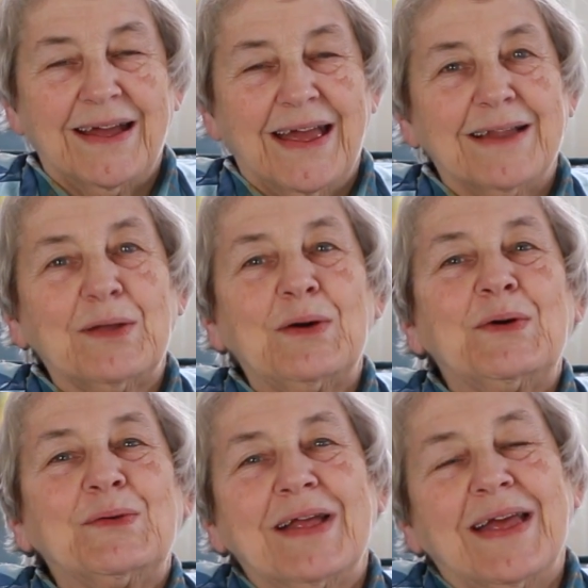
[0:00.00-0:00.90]

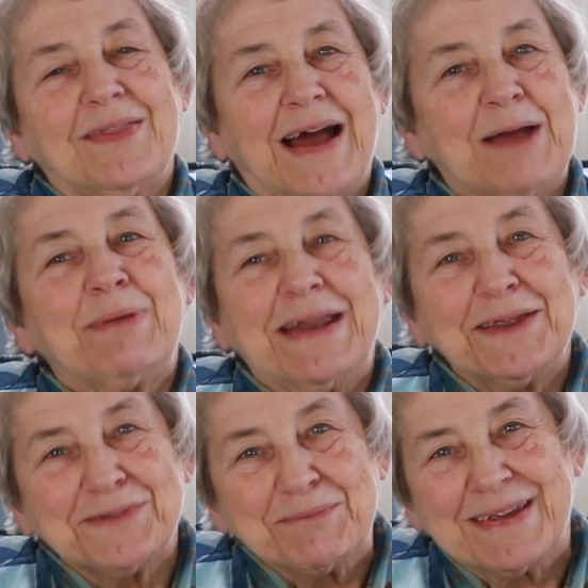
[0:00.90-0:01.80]
Hello, I'm
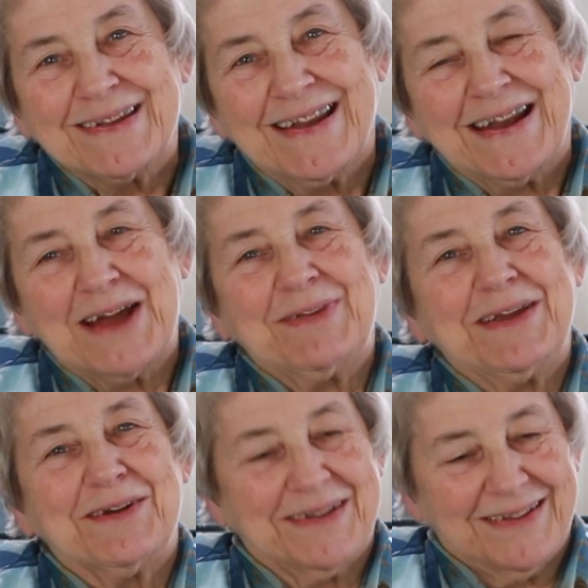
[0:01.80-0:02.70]
Penny Simkin, and I'm
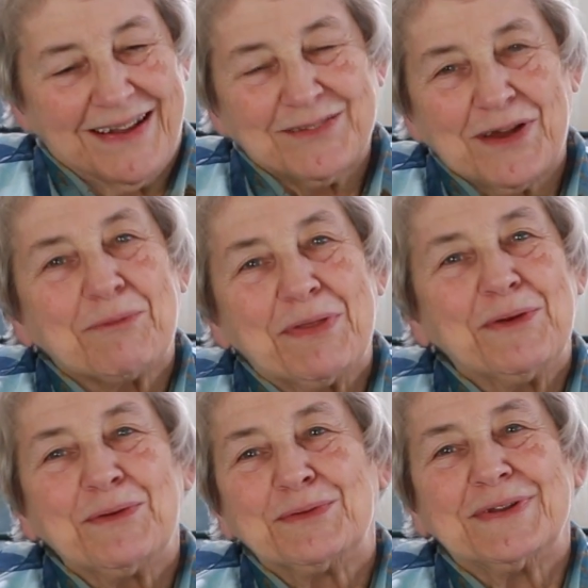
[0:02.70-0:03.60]
here to talk with
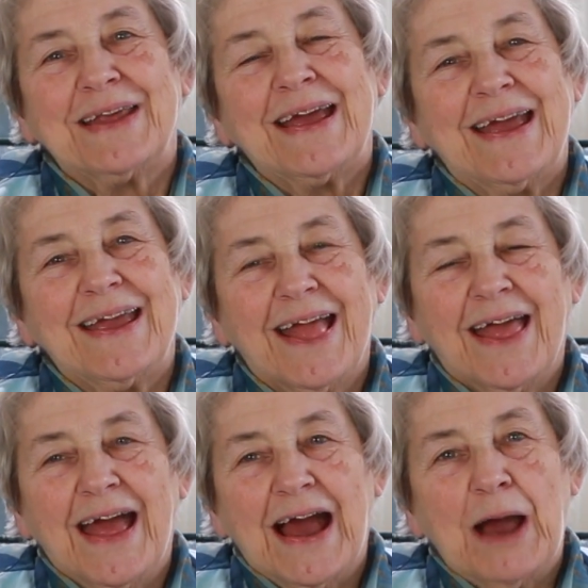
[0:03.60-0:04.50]
you today
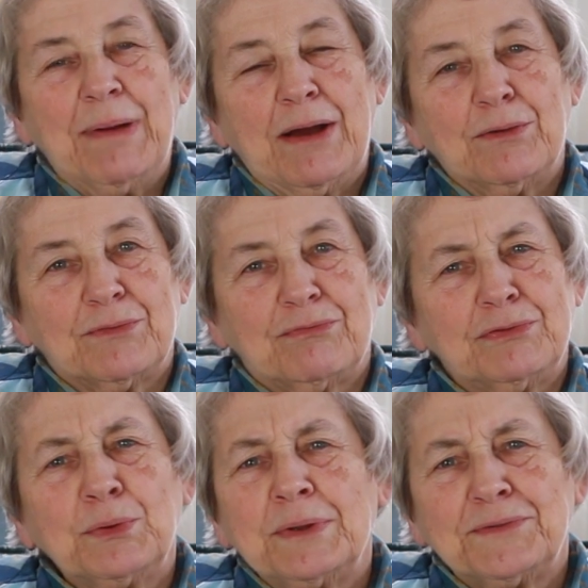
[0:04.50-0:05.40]
about
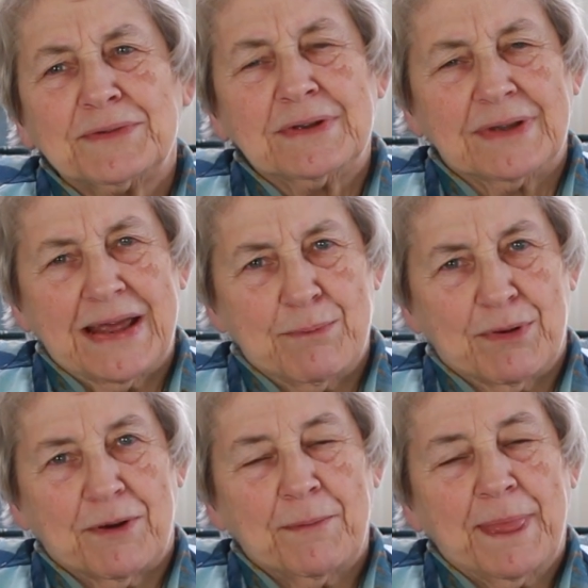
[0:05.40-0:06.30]
fluids in
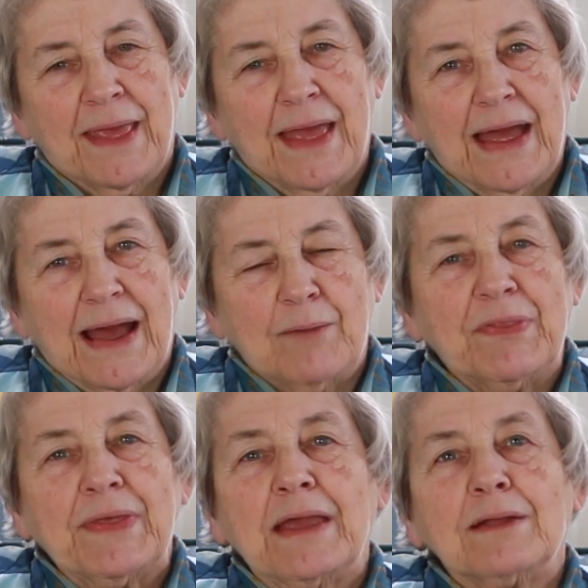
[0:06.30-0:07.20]
labor. I've been
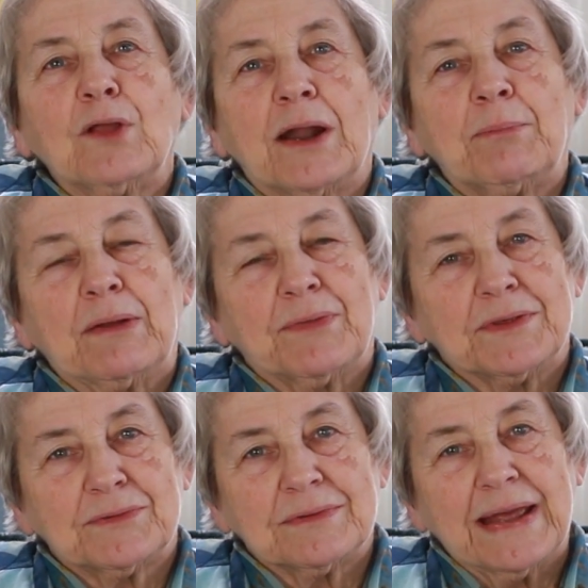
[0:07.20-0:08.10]
thinking a lot about
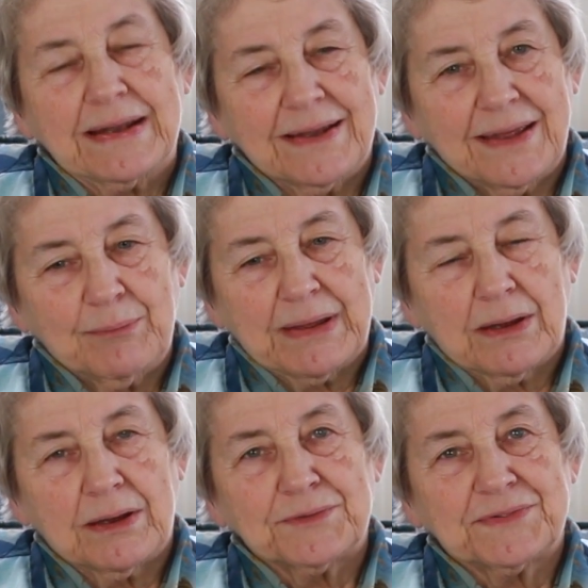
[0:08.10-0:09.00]
this lately
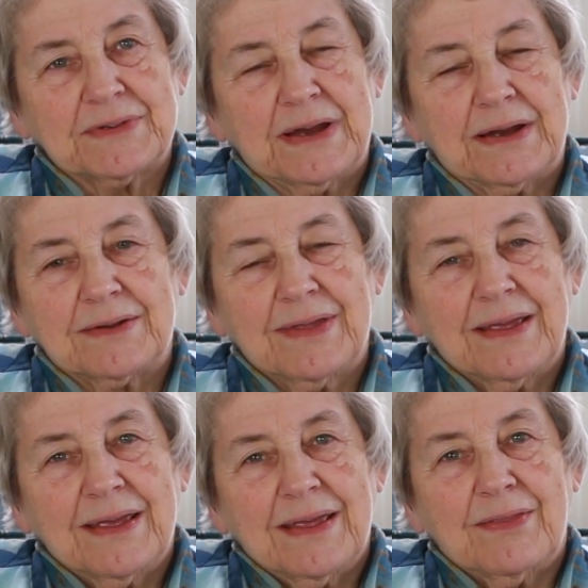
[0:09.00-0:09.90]
because
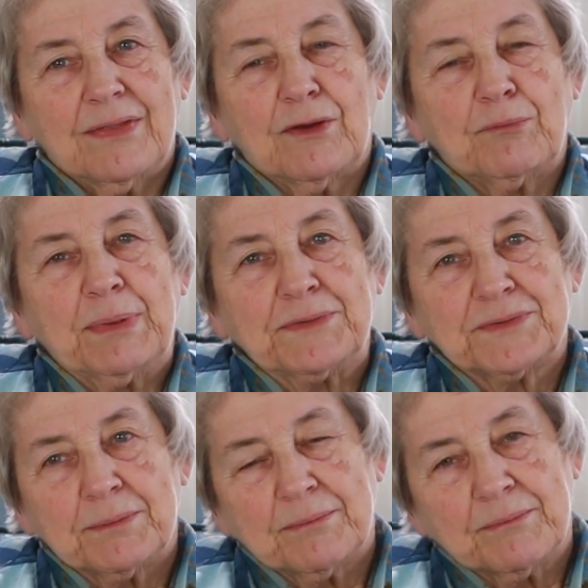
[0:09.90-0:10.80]
there have been
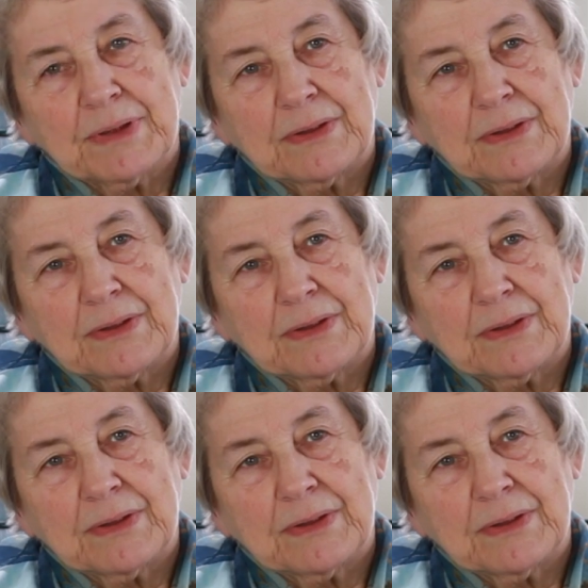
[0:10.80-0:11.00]
some